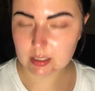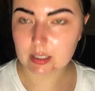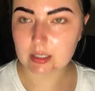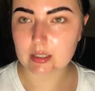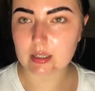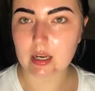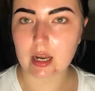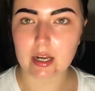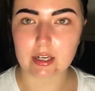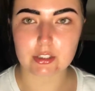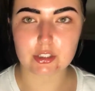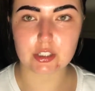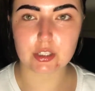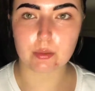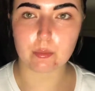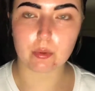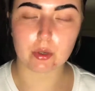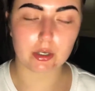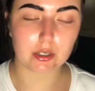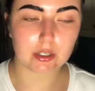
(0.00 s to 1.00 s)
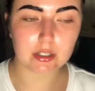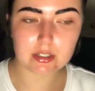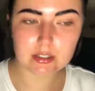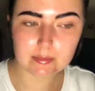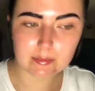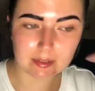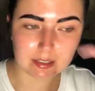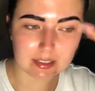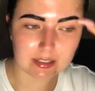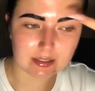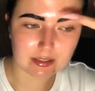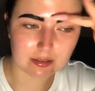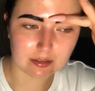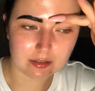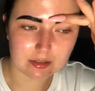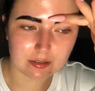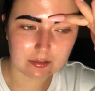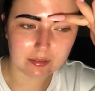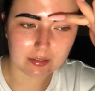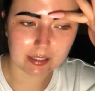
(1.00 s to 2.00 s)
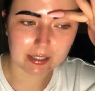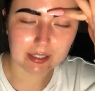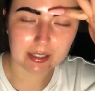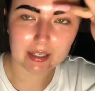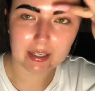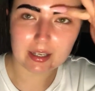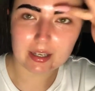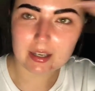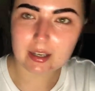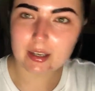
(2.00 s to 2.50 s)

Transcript: it actually works, but it's also like